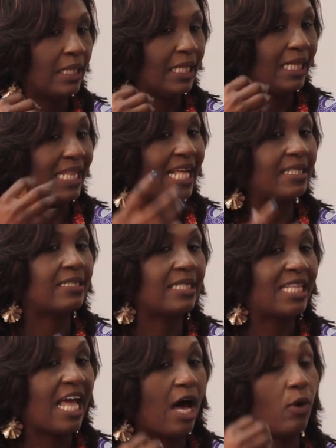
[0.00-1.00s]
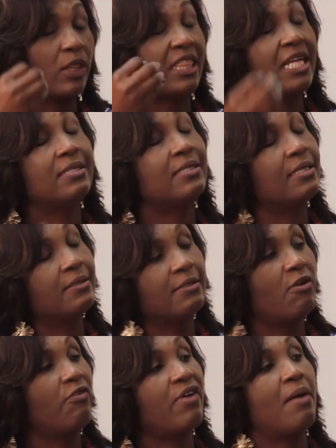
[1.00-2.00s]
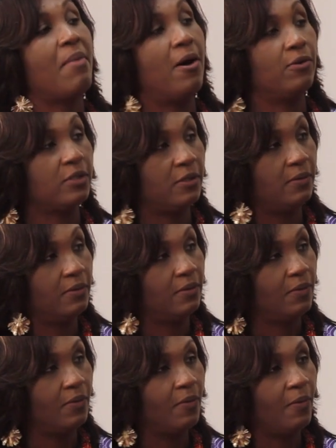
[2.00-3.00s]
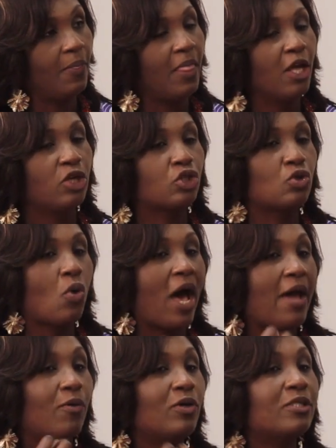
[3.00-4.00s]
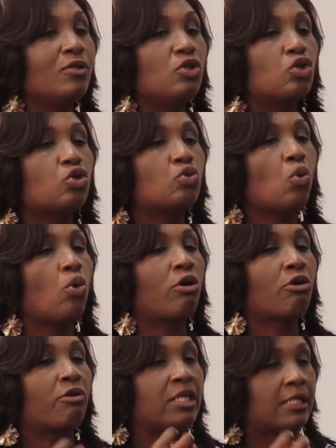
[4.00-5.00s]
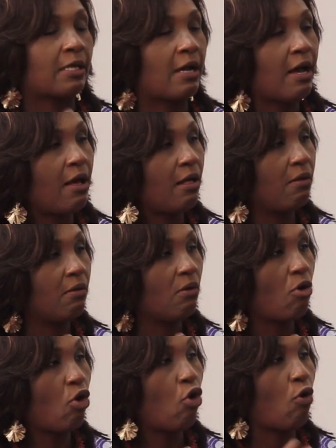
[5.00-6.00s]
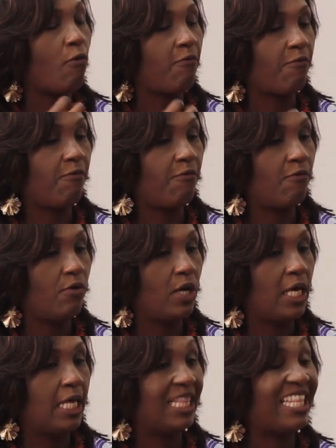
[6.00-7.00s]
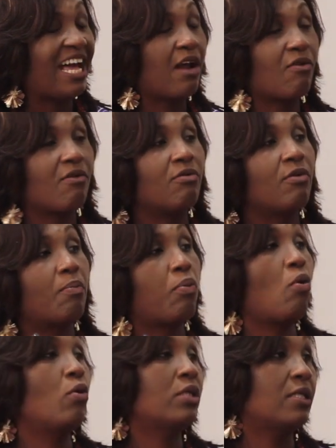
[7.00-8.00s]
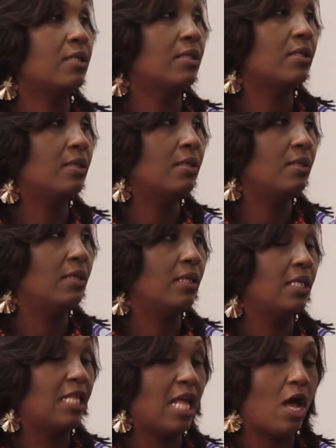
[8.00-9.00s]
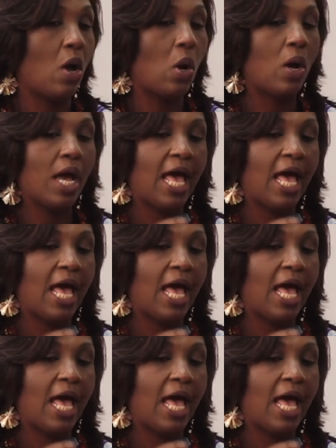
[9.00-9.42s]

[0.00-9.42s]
let their authentic self come out. Mm. So I wasn't so critical of their reports now,